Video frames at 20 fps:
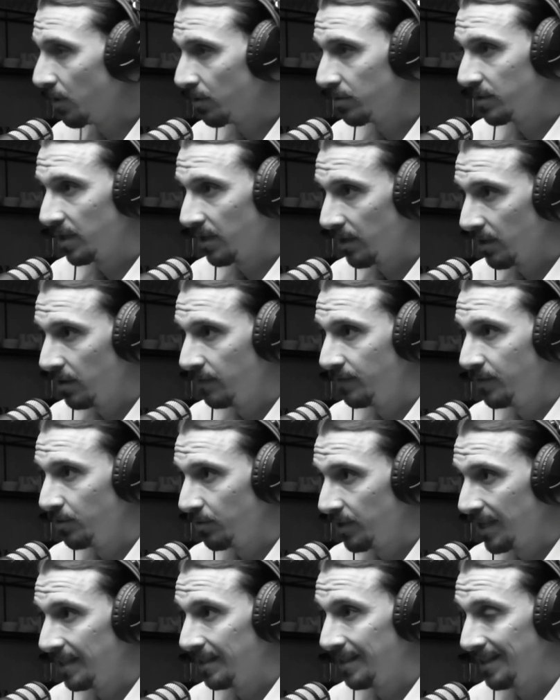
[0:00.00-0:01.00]
love
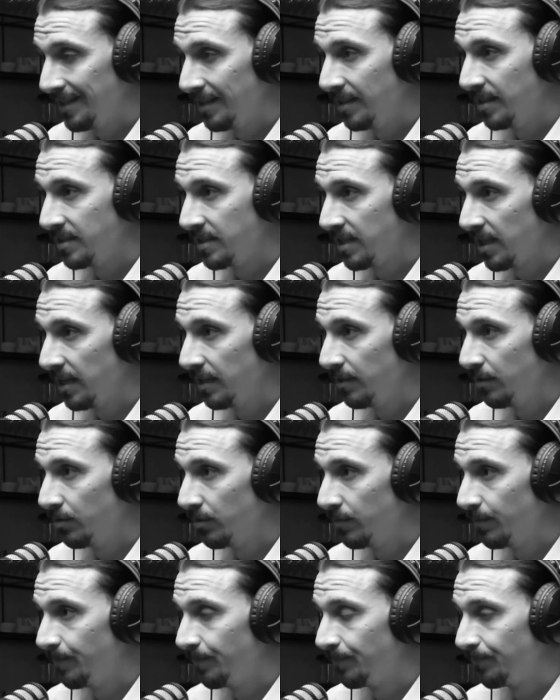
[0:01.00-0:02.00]
you get in the
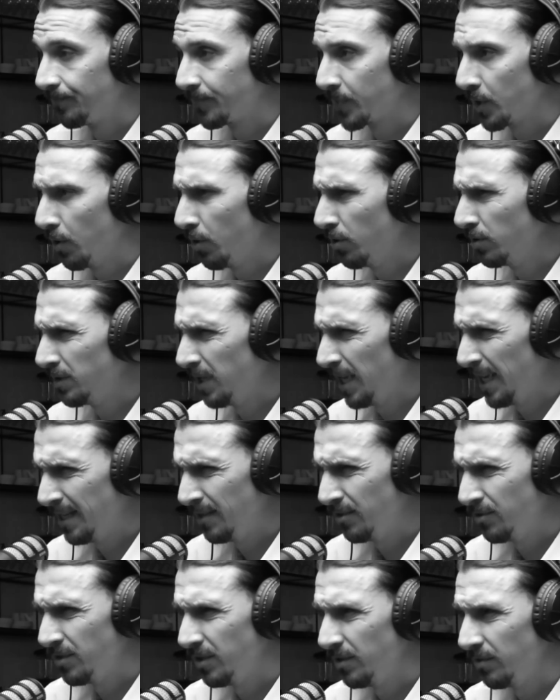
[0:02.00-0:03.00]
stadium, all the
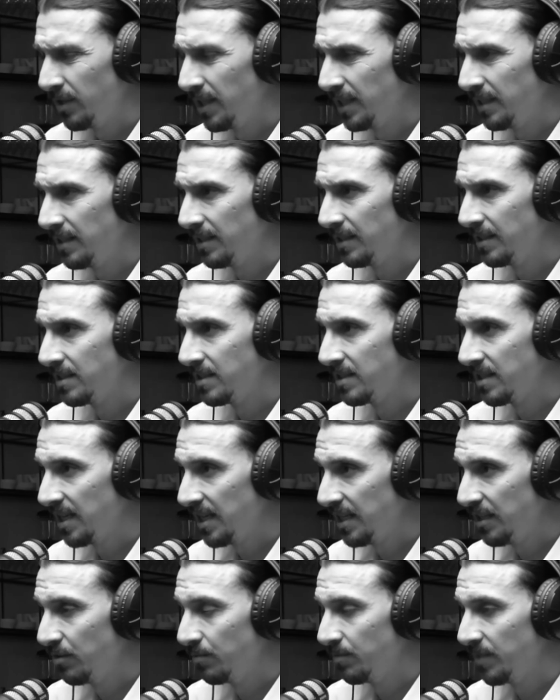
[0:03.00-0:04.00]
energy you get in the
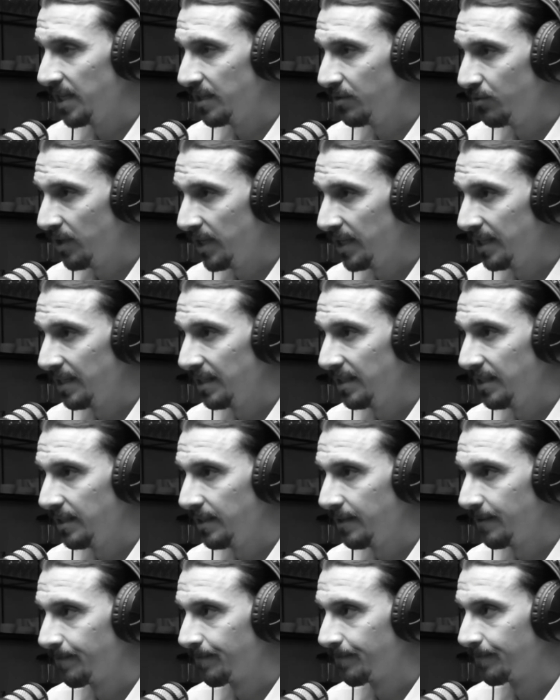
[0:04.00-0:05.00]
stadium, the
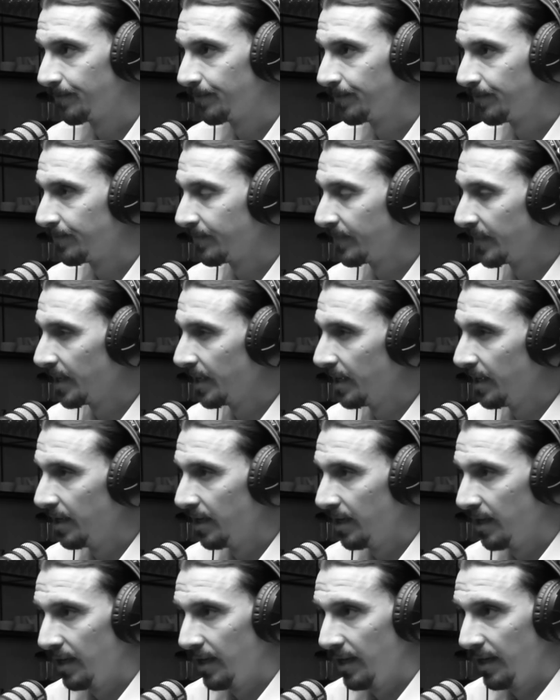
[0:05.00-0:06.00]
adrenaline,
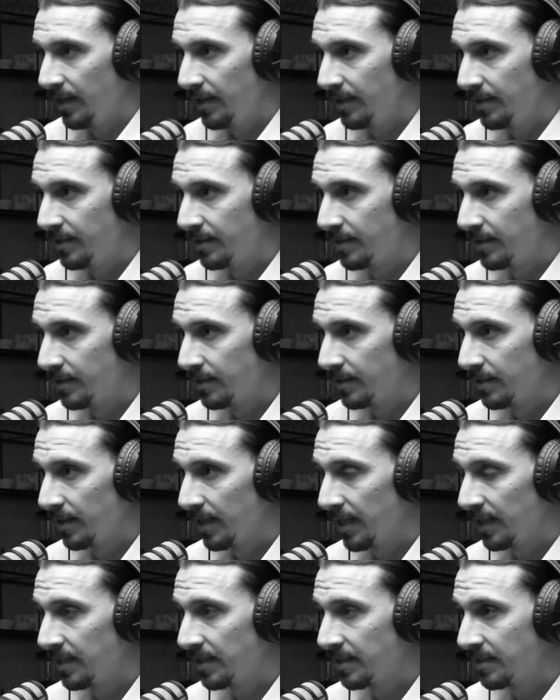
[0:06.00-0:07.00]
it's,
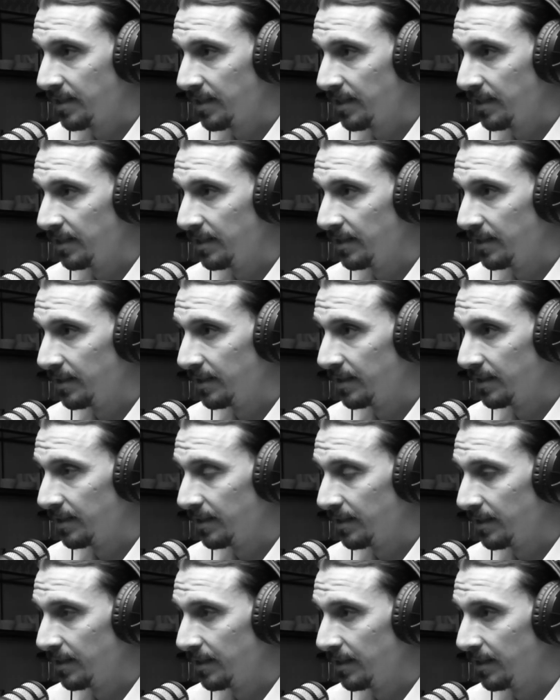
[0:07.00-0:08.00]
like I said,
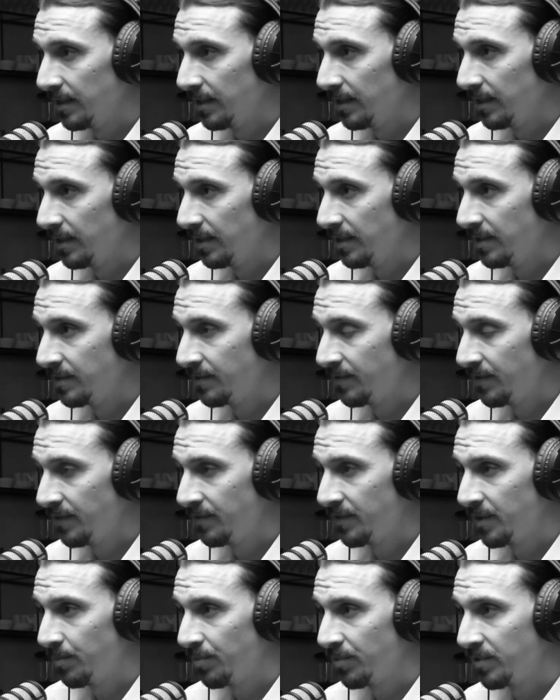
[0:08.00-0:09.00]
it's
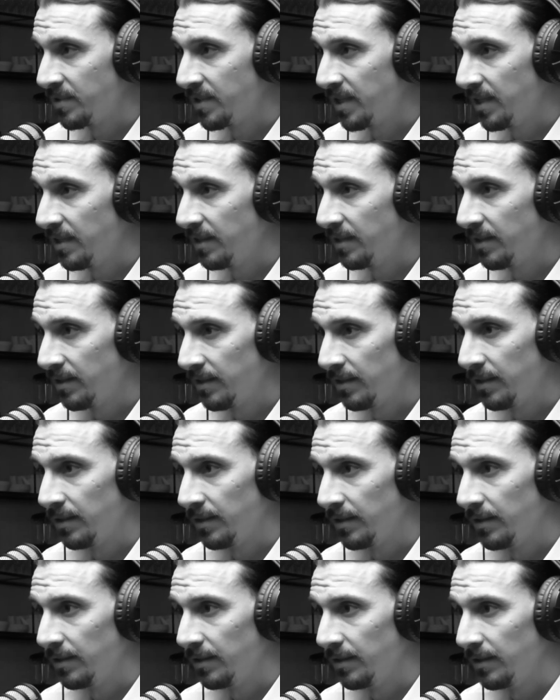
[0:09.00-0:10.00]

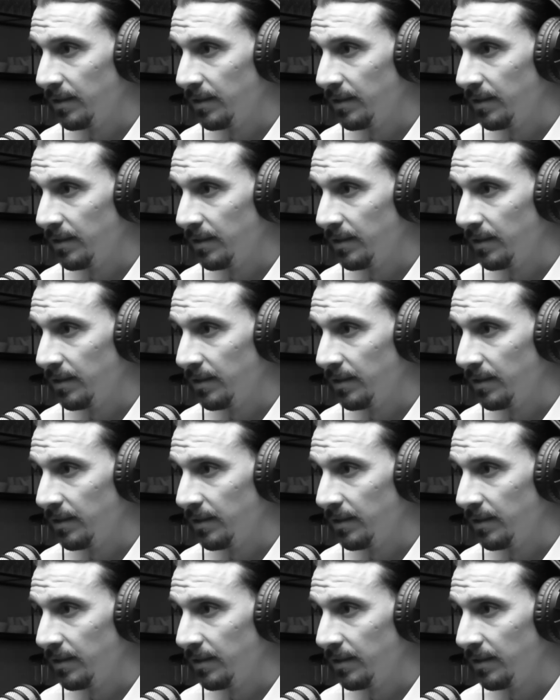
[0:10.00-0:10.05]
50%